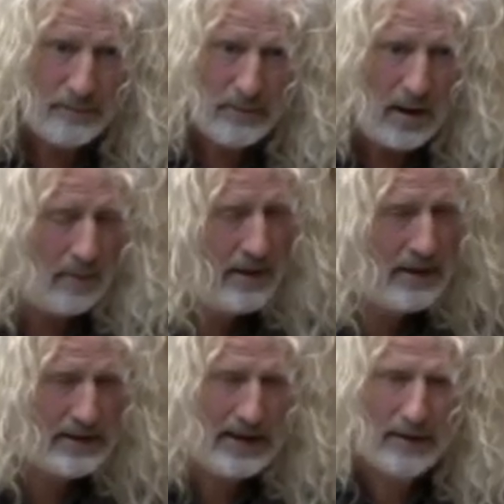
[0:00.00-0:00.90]
I met a
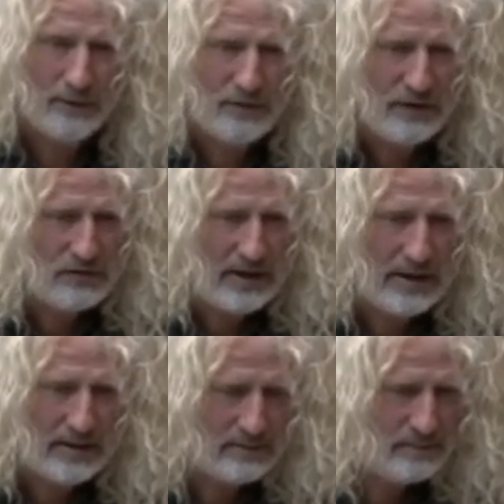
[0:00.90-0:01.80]
kid of
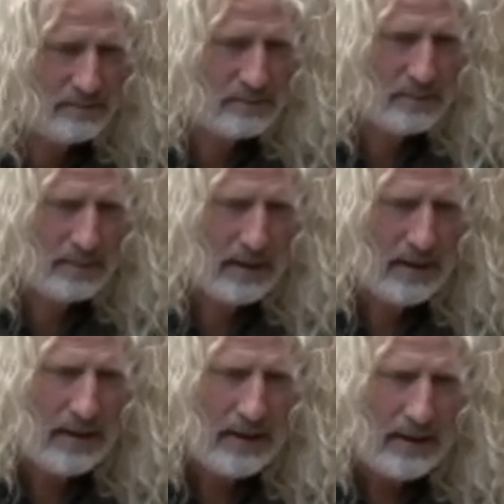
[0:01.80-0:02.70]
15.
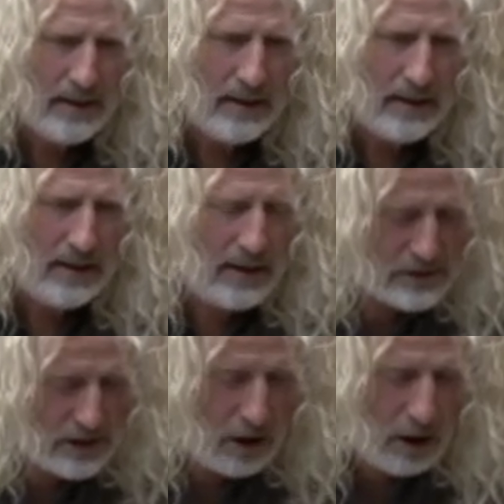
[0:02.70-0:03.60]
He lost
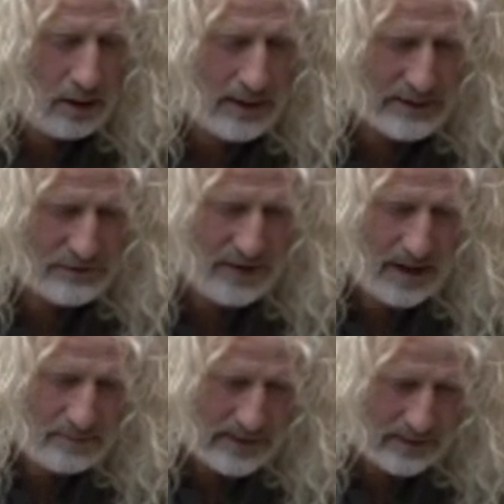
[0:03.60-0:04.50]
all his
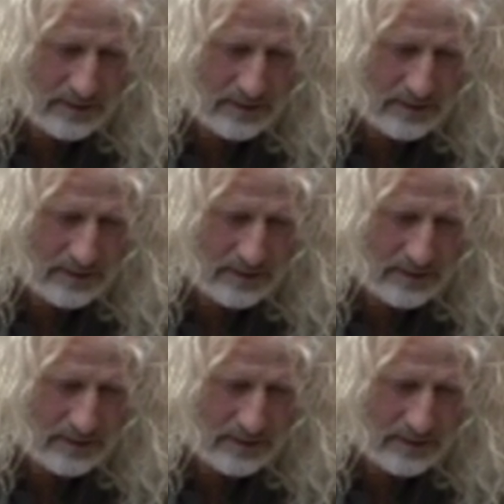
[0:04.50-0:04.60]
family.